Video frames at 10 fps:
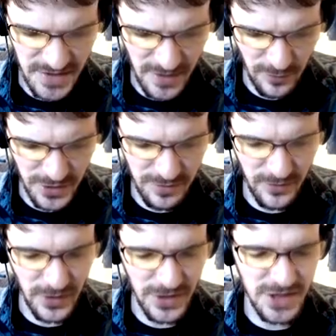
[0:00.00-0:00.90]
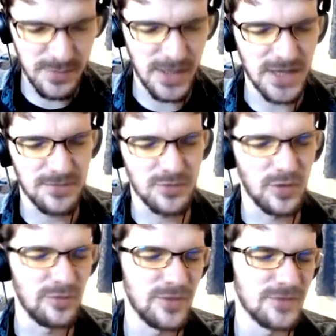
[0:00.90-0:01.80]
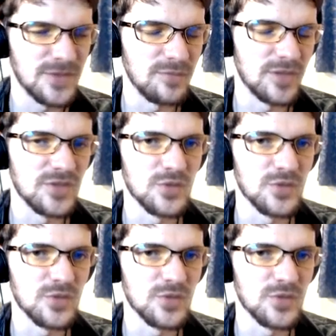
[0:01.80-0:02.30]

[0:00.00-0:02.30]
I'd say once we've got his speed up to 150,